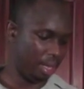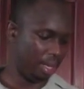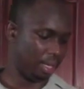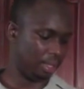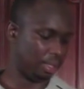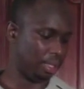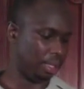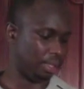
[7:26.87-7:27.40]

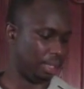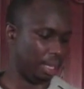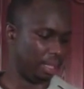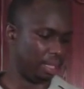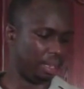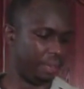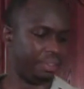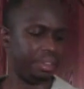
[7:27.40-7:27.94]
It's like
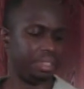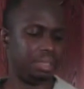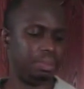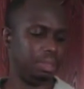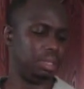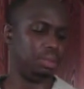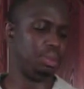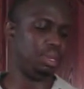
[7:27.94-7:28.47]
the difference
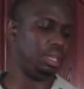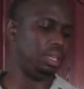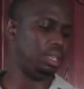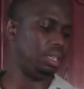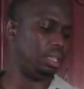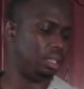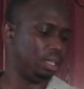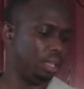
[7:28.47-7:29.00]

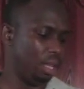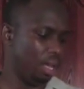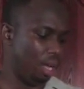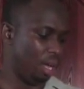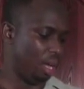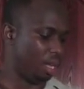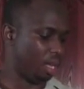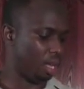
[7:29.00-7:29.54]
between
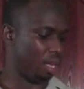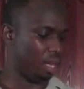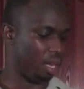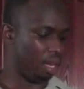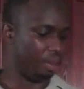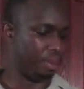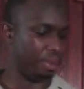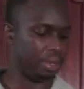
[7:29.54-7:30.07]

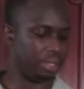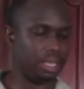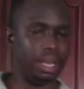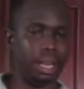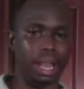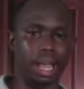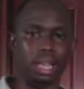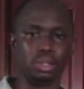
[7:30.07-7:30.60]
a person
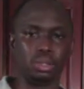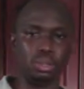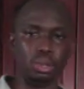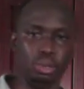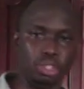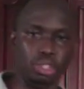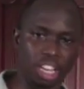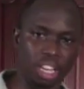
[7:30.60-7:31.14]
that has
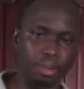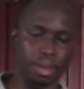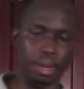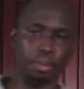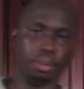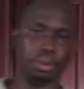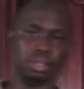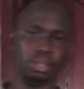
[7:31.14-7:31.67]
no shape and a
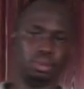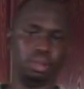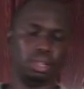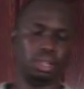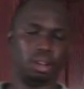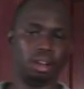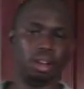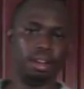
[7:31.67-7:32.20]
person with
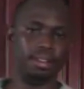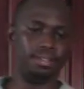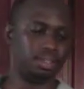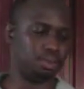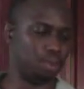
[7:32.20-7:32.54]
curves.